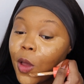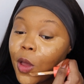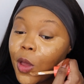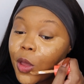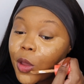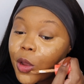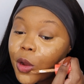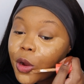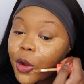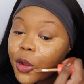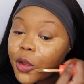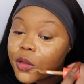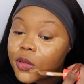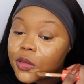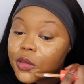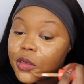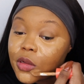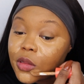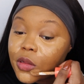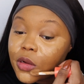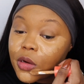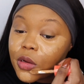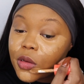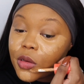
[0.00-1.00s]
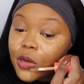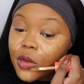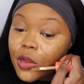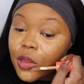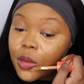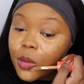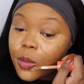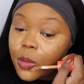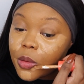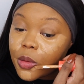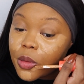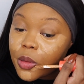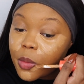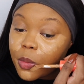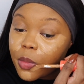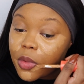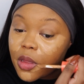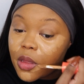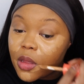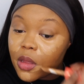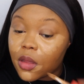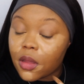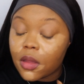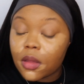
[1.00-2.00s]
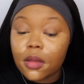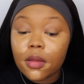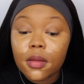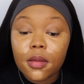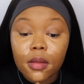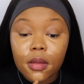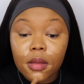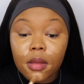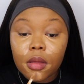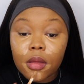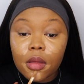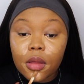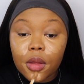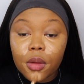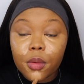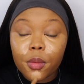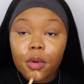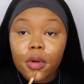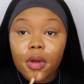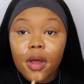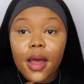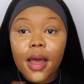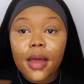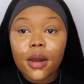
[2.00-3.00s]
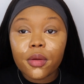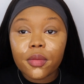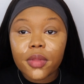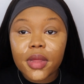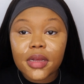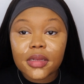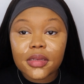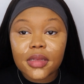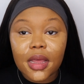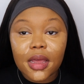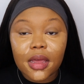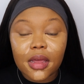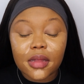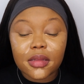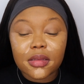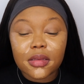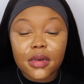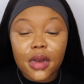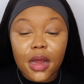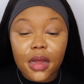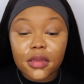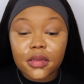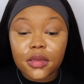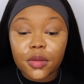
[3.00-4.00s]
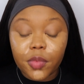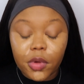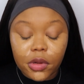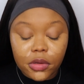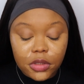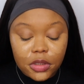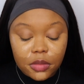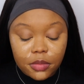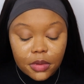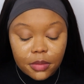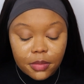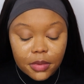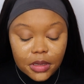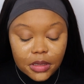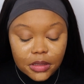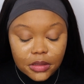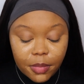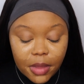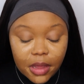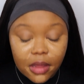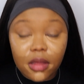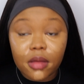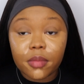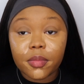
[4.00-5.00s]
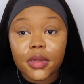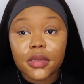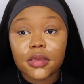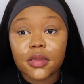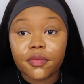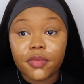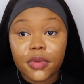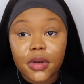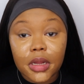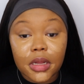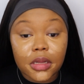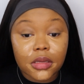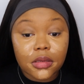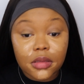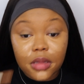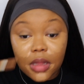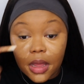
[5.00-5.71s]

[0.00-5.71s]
Your concealer is not supposed to be, well, I don't like saying it's not supposed to be, because makeup is a finesse.